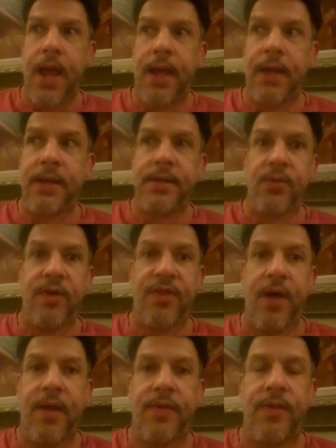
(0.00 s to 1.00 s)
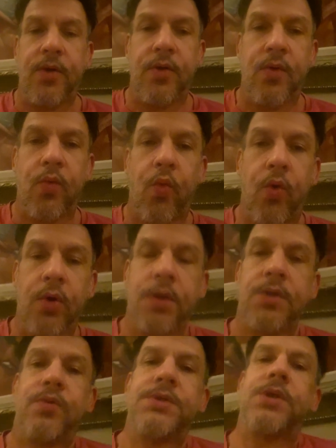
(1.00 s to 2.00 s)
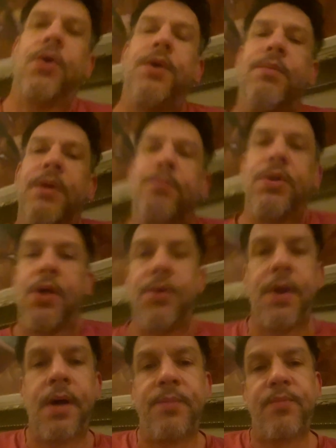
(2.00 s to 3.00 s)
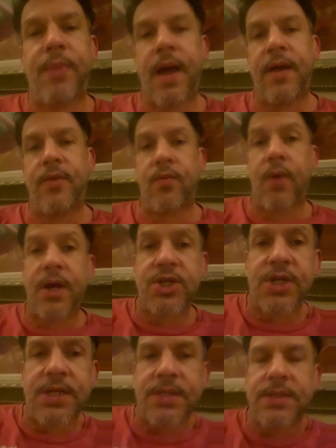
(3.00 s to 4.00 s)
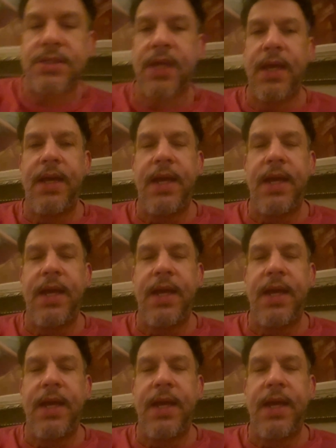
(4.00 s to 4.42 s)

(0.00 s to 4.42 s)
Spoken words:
and we thought the world was going to be blown up by the Russians.